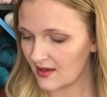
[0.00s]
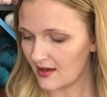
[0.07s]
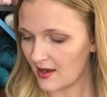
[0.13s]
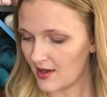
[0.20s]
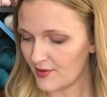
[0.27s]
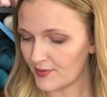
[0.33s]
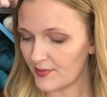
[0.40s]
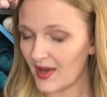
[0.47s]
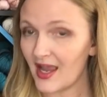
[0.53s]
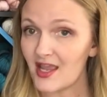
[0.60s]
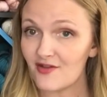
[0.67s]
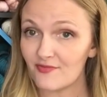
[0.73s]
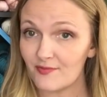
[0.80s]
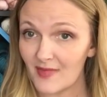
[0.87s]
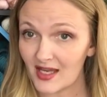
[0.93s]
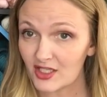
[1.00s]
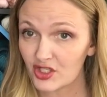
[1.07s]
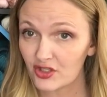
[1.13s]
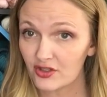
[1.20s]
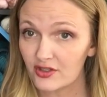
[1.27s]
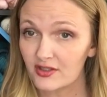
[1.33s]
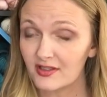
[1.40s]
I have
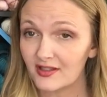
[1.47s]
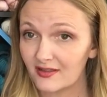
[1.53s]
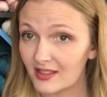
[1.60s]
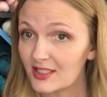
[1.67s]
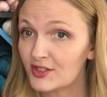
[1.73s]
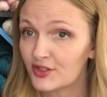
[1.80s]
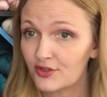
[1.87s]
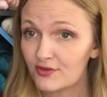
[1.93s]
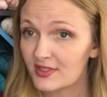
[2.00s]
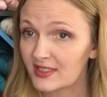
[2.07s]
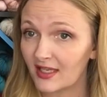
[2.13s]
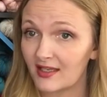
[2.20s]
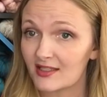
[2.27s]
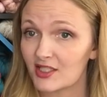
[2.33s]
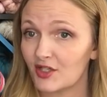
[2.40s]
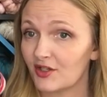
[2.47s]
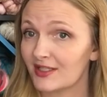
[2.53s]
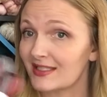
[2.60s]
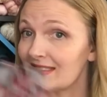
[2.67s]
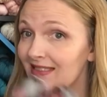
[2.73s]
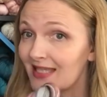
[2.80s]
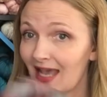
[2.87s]
measured. These 2 skeins are
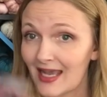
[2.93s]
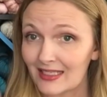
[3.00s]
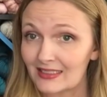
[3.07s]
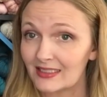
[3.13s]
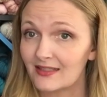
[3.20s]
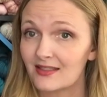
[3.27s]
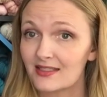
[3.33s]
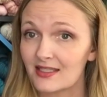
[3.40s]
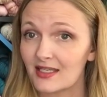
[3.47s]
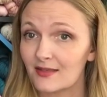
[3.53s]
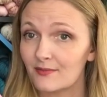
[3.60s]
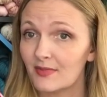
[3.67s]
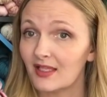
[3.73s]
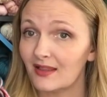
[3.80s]
exactly the same